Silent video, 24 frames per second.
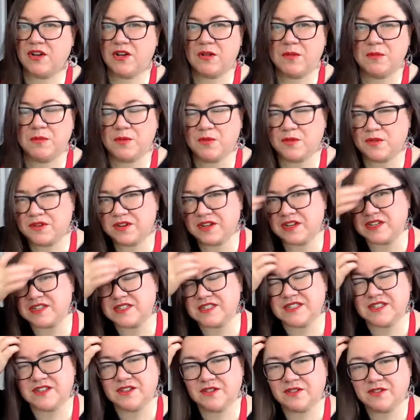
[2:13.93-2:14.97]
all morning.
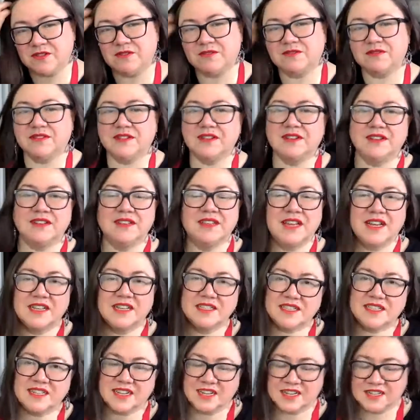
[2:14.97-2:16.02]
So
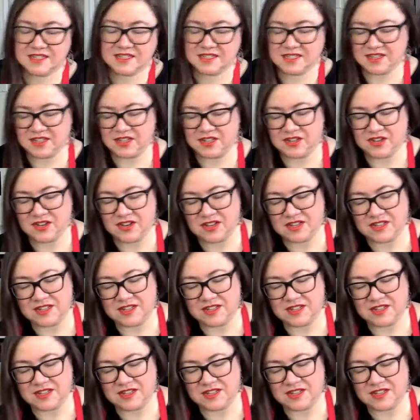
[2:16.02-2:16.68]
that's nice that you got